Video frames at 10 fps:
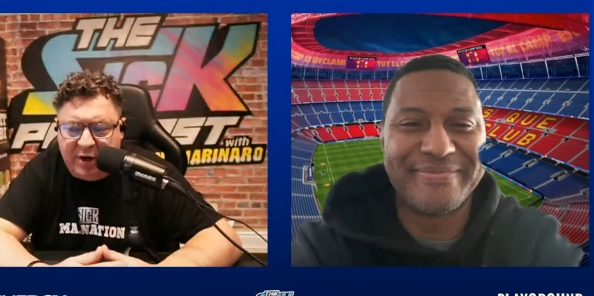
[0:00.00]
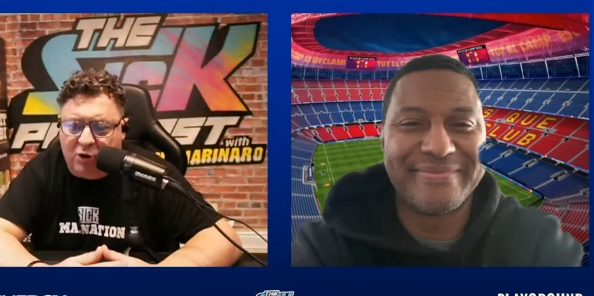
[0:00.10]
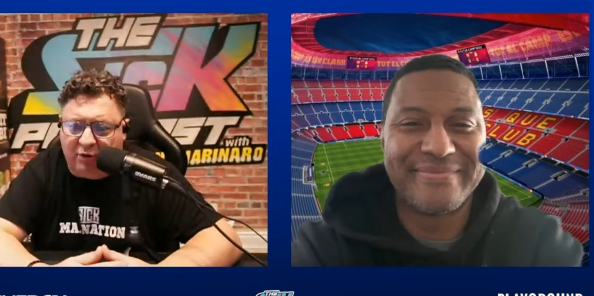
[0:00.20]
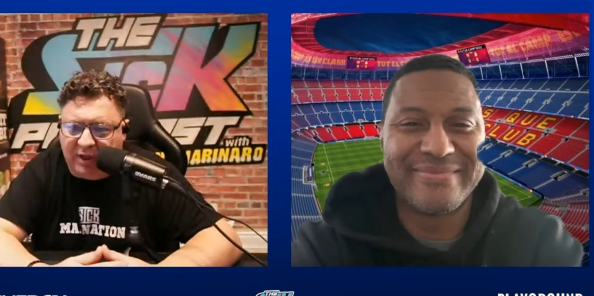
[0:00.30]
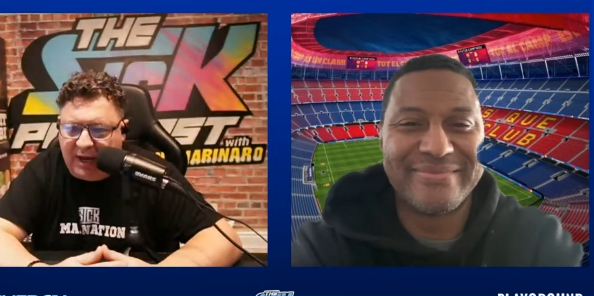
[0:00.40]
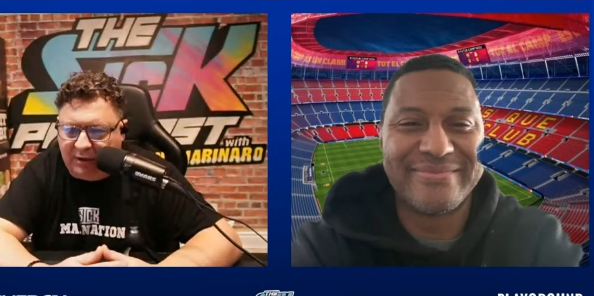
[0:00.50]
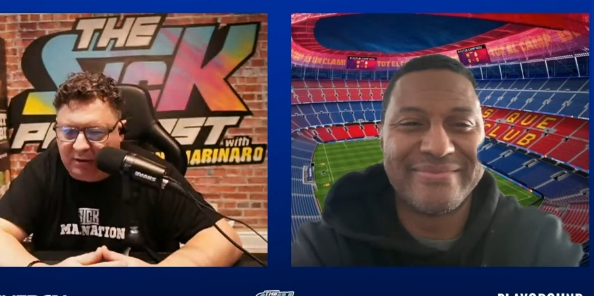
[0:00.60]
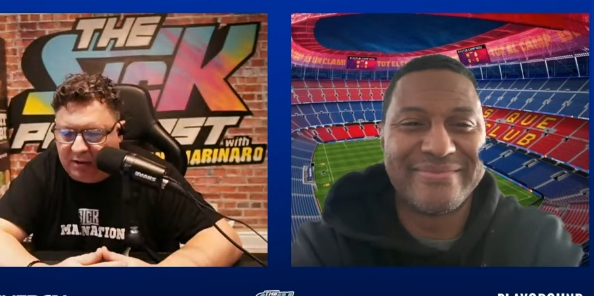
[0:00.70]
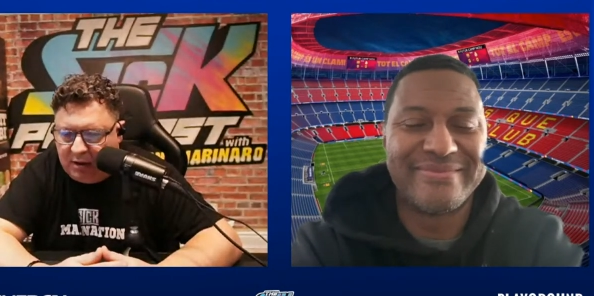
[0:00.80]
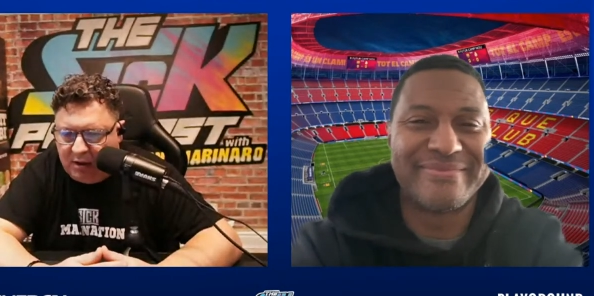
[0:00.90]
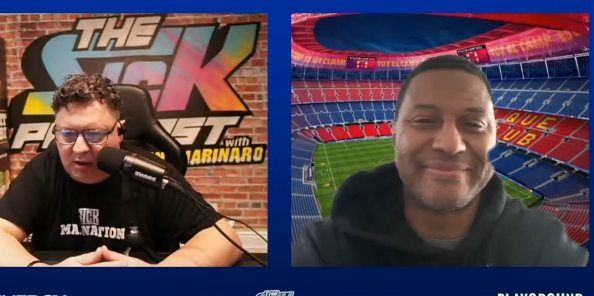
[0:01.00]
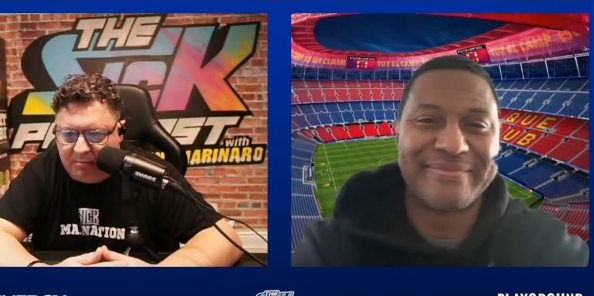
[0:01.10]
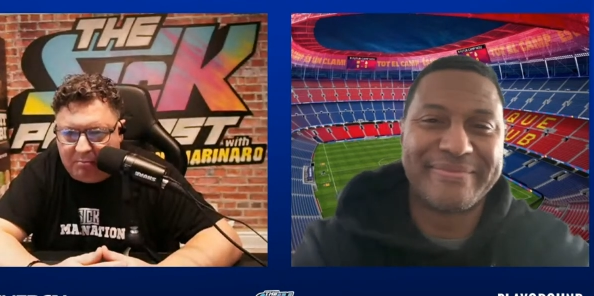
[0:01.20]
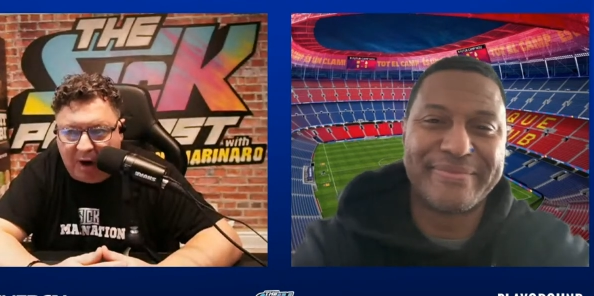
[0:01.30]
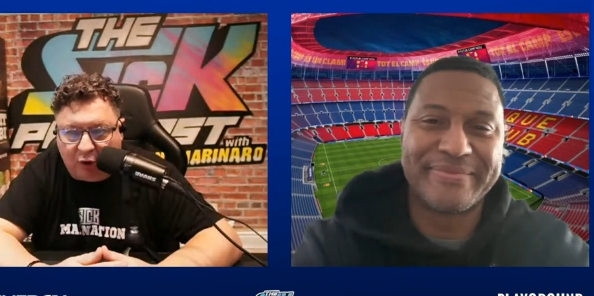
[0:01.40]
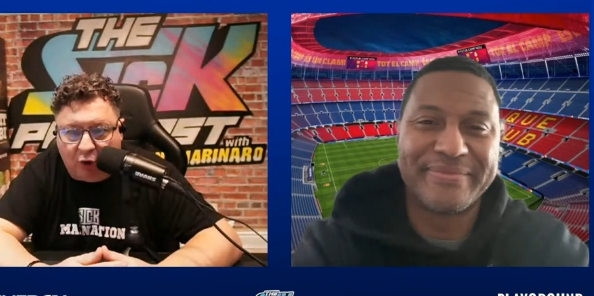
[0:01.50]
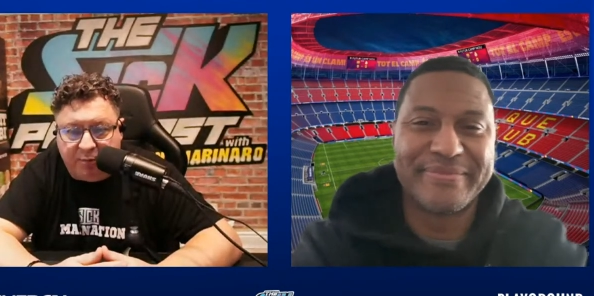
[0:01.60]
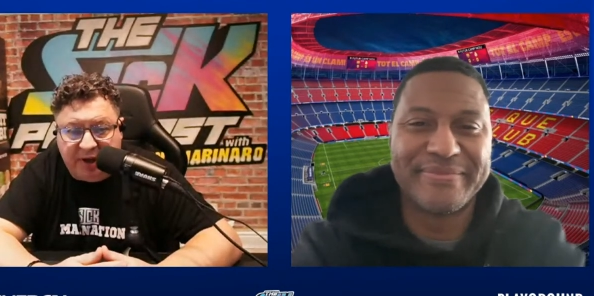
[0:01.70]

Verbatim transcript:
Speaker 1: We know that Mauro